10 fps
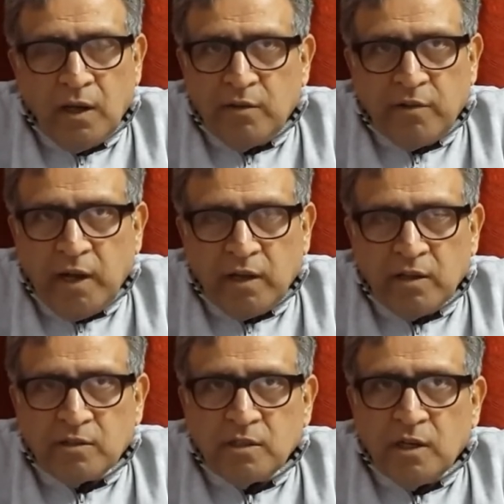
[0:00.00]
drank
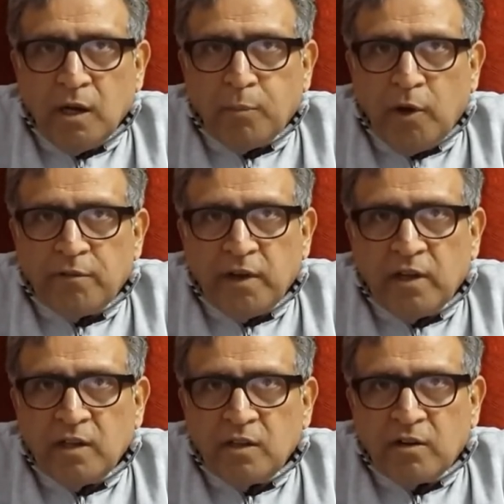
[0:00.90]
it. Upon
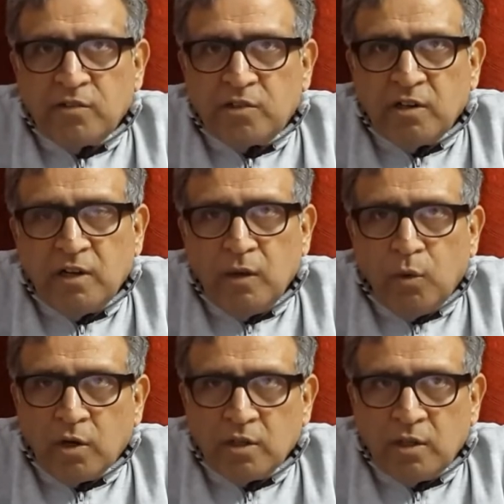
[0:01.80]
drinking the crystal clear
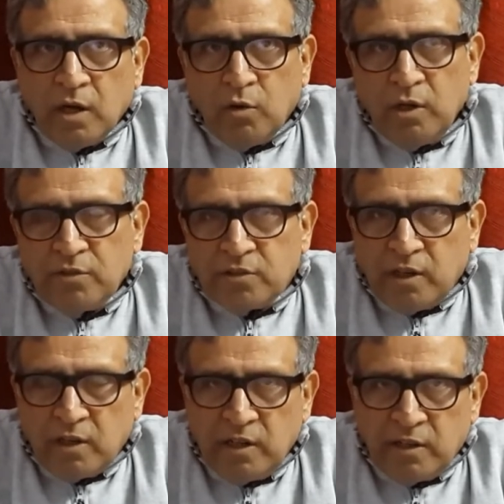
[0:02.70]
water, Nakul
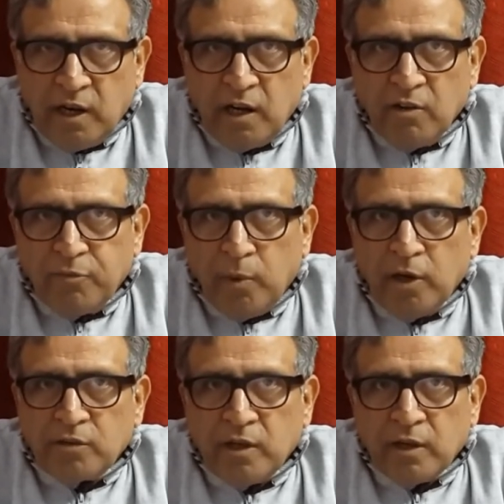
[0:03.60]
instantly died of
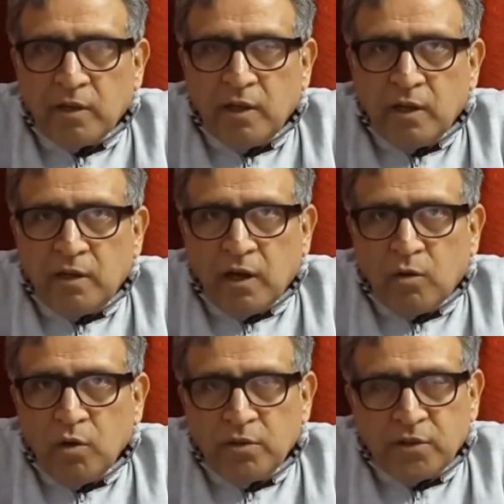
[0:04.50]
poisoning.
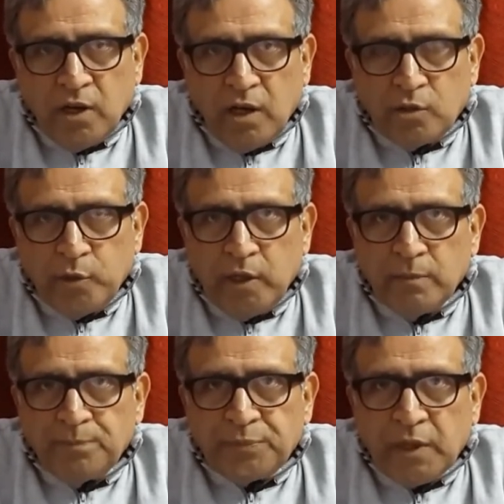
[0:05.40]
Nakul's
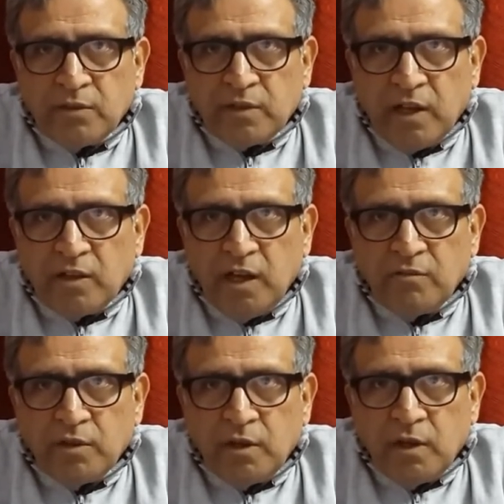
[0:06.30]
twin Sahadev,